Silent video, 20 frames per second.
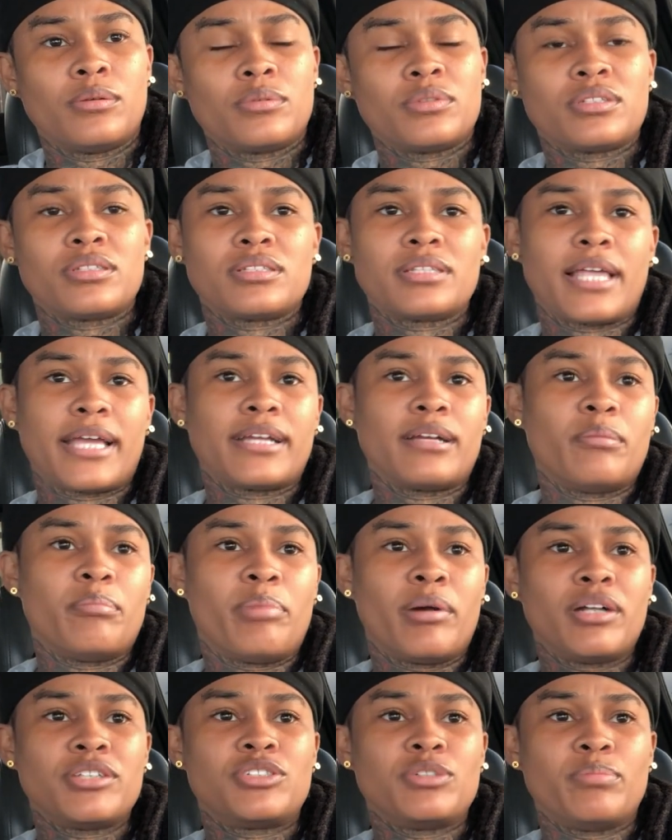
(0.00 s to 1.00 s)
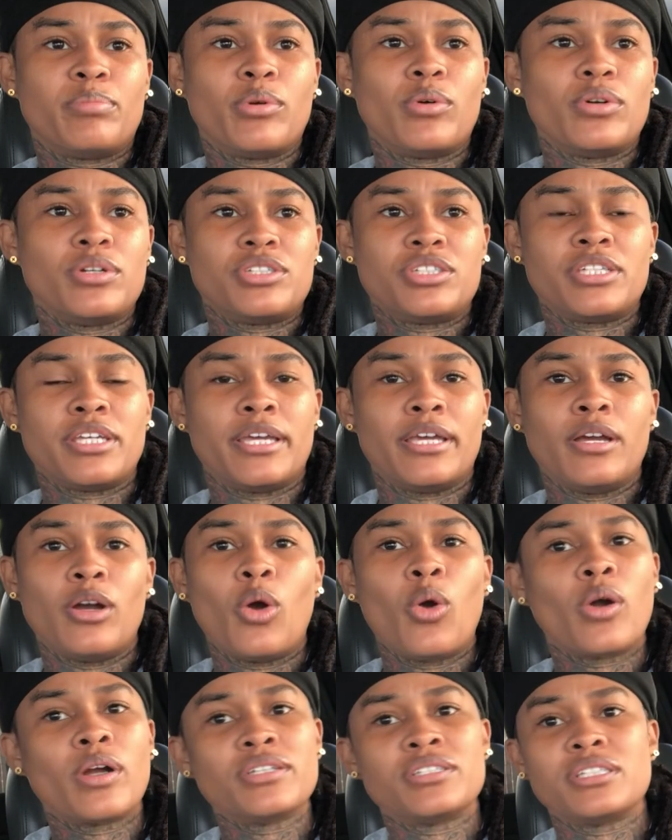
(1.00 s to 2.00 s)
just like a bunch of bullshit,
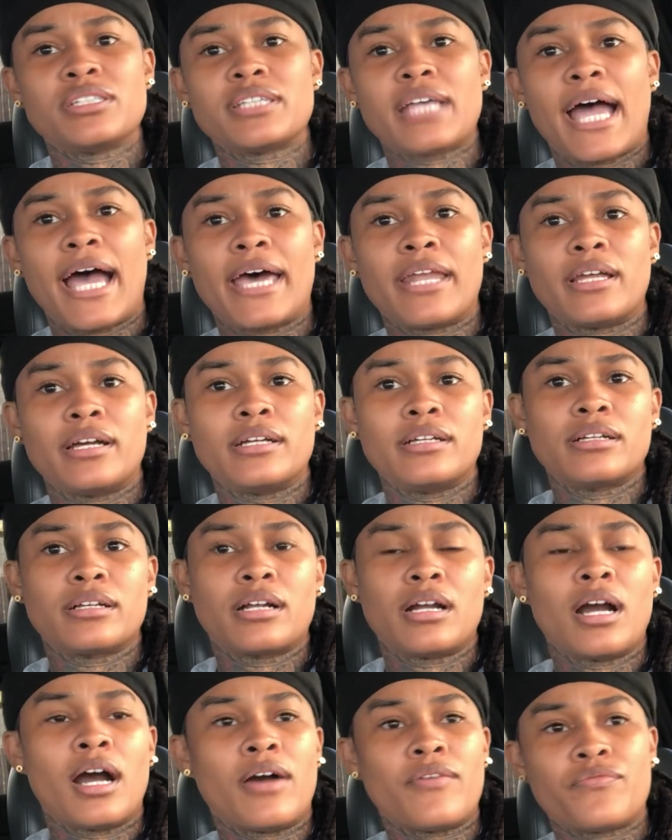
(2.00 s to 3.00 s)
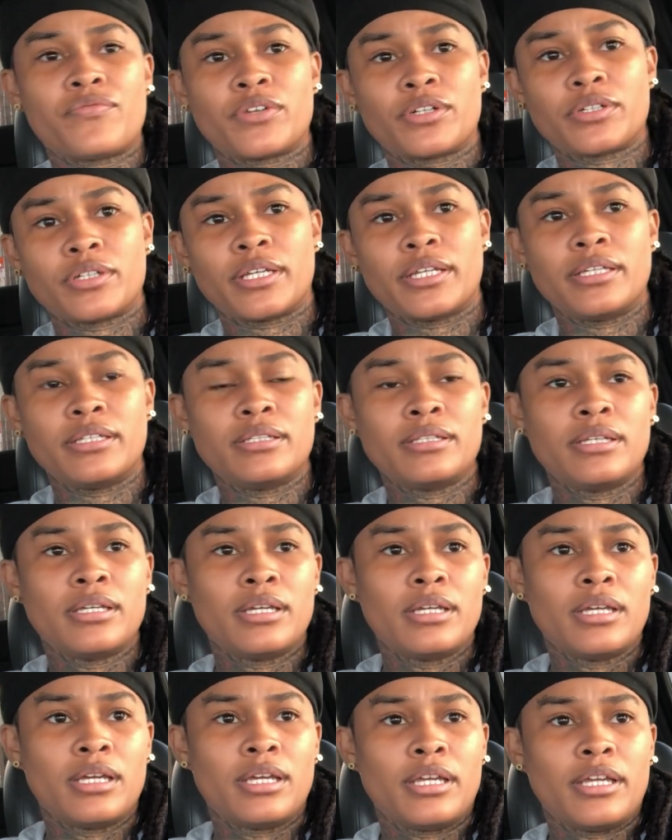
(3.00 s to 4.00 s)
or just out of comfort and
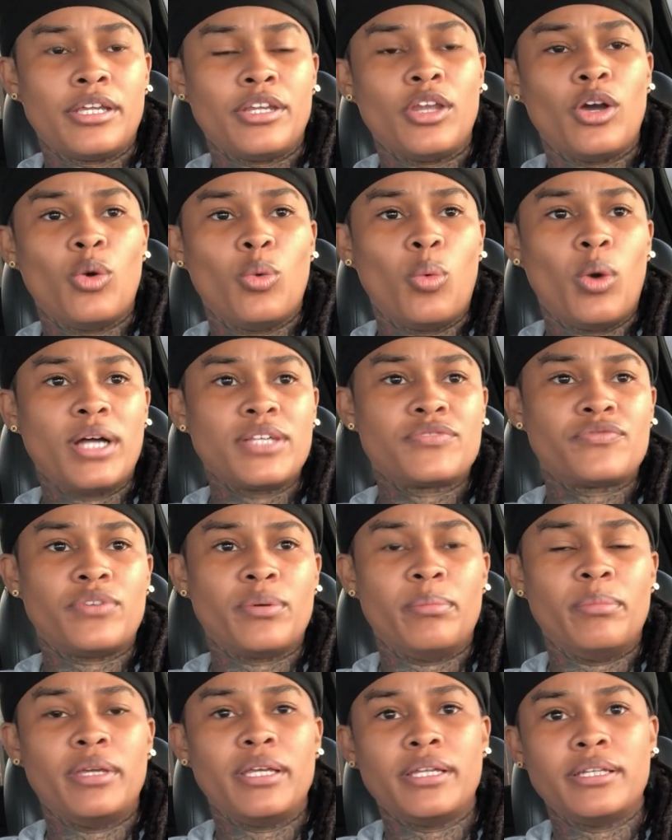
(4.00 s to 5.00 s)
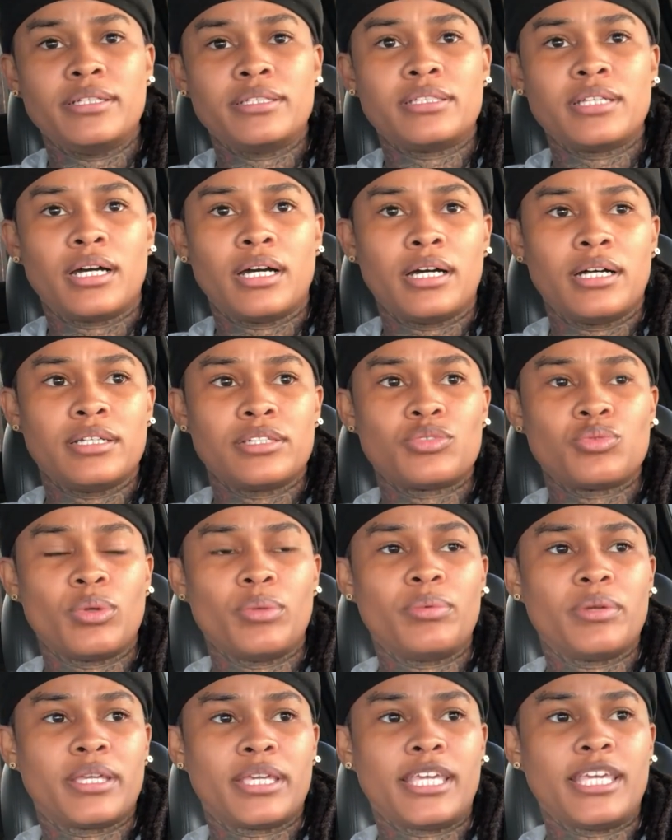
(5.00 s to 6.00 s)
what's familiar to us.
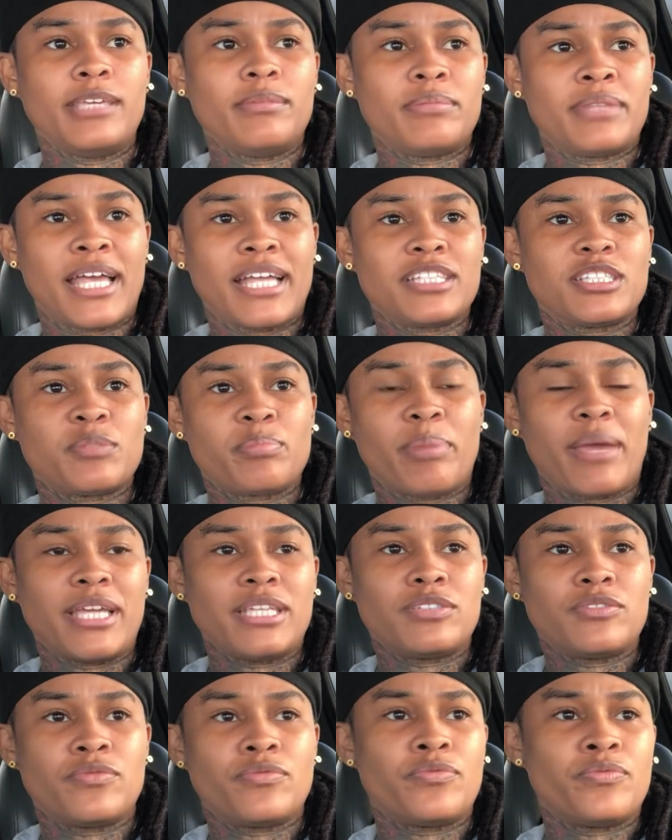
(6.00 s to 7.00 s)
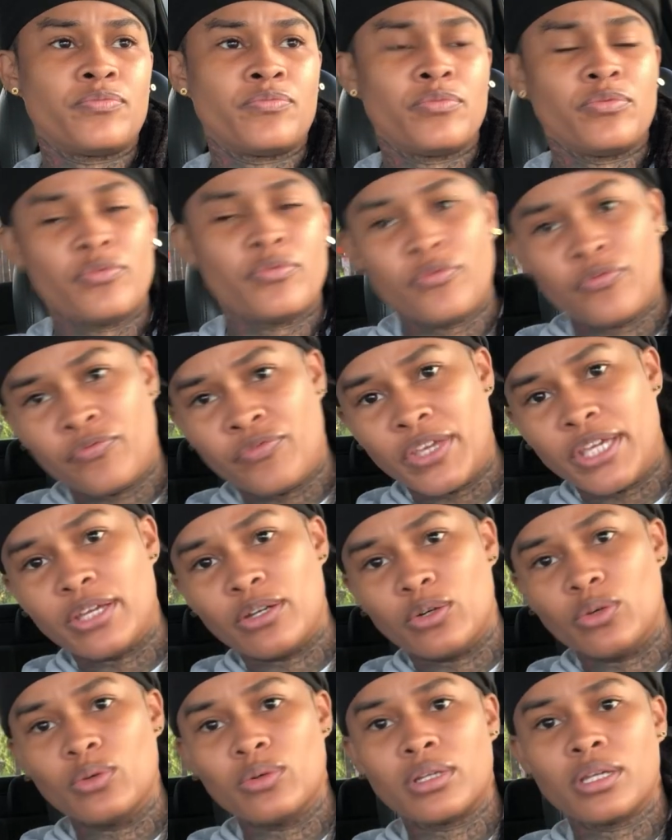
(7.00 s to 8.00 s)
We would keep that space
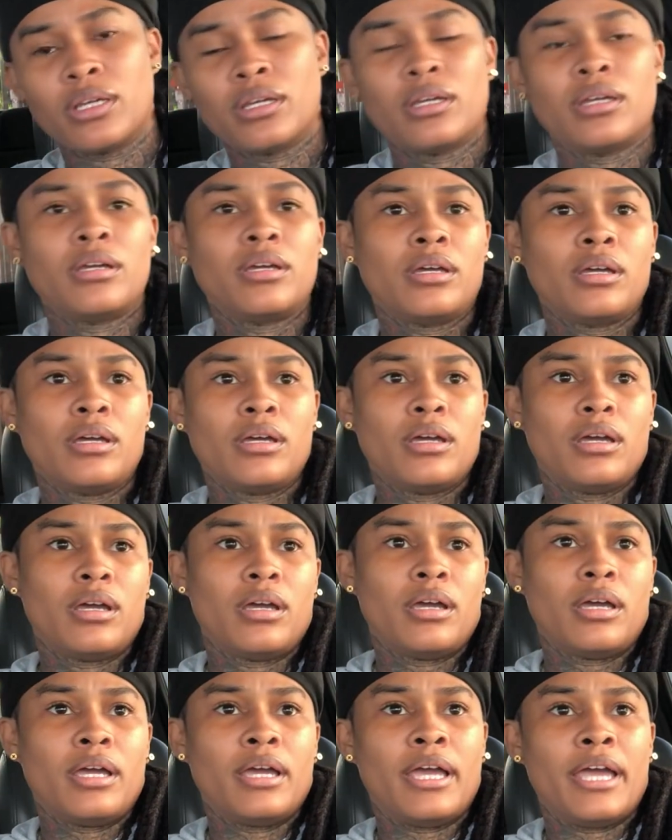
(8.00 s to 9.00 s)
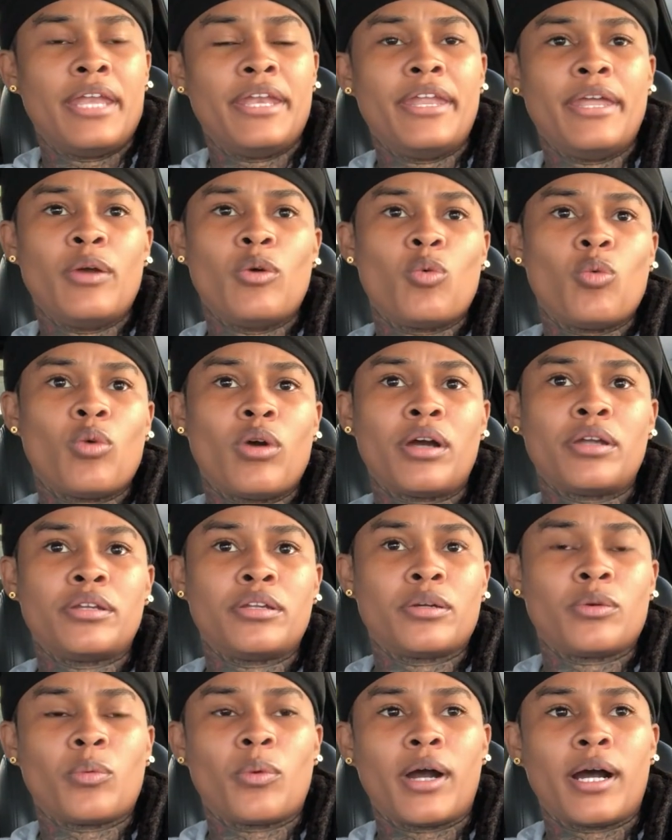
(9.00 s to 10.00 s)
filled and then
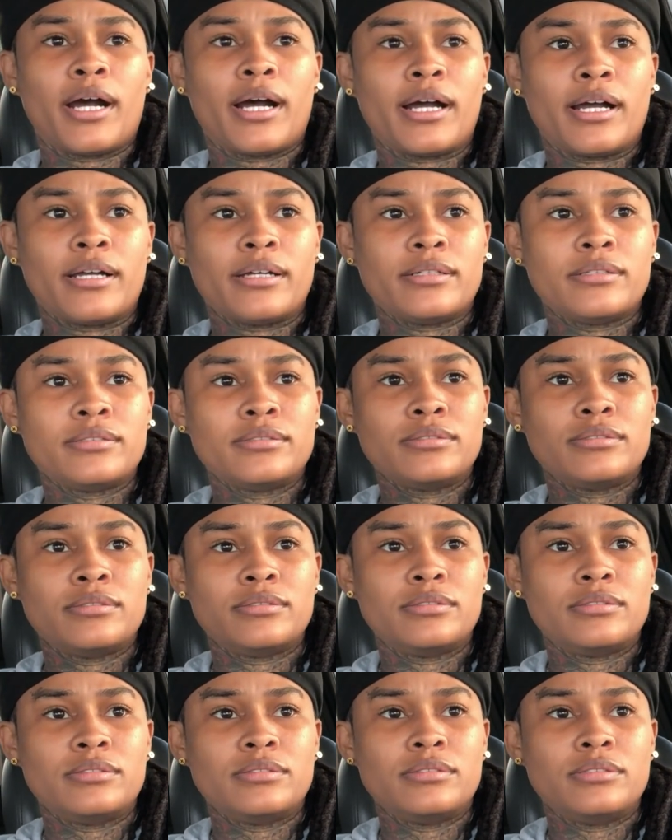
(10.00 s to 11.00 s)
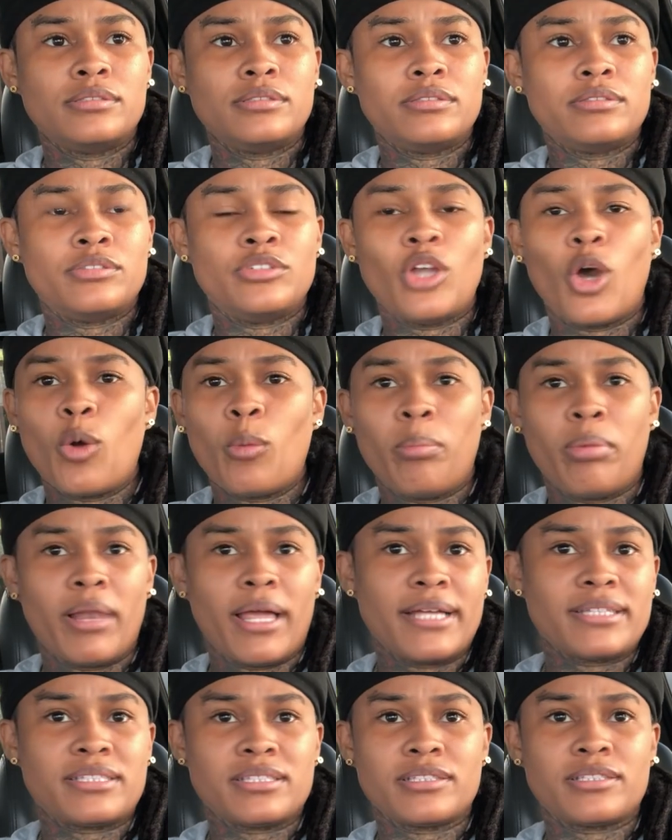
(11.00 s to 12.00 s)
wonder why no
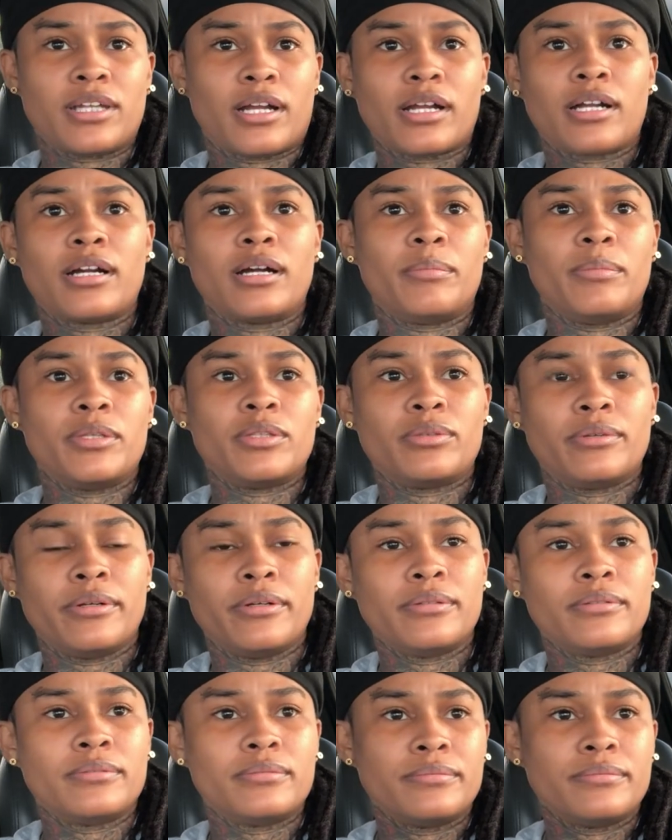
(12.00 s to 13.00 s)
blessings are coming through.